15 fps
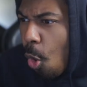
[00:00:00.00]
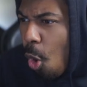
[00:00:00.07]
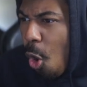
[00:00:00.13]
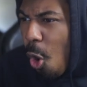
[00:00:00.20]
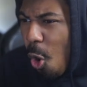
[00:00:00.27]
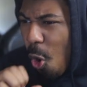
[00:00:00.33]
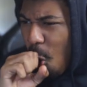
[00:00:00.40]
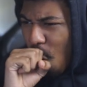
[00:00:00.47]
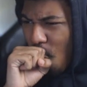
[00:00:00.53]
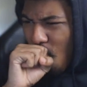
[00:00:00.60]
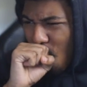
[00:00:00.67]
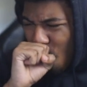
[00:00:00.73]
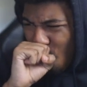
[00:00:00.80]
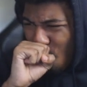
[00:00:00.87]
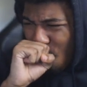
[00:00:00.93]

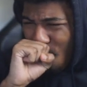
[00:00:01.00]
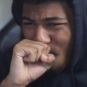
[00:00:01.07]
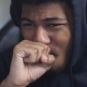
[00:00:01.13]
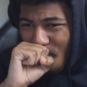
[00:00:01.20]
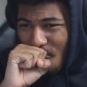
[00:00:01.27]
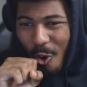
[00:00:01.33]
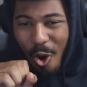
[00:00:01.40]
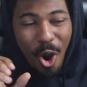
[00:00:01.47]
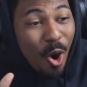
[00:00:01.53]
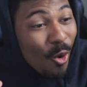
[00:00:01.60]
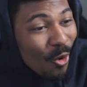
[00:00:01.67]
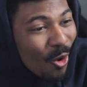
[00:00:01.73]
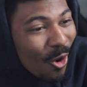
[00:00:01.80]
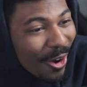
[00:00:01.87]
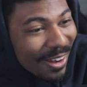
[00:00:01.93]
Ooh,
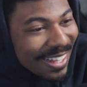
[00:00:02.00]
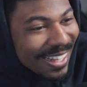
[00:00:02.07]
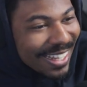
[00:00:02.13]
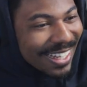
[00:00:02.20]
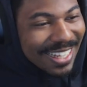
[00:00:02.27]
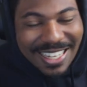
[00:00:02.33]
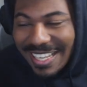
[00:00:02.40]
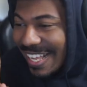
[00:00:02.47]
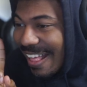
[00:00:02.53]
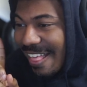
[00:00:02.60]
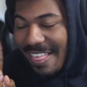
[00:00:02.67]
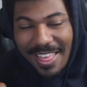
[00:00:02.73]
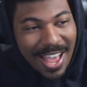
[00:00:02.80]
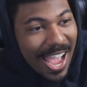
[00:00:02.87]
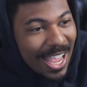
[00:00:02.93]
hold on.
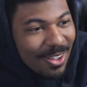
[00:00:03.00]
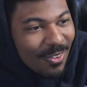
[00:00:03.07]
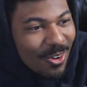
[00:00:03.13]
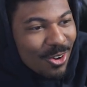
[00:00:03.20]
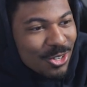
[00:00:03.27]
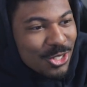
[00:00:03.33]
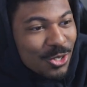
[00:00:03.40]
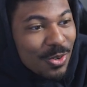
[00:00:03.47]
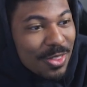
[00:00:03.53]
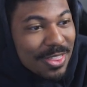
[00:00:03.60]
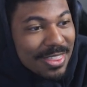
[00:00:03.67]
I ain't gonna hold you.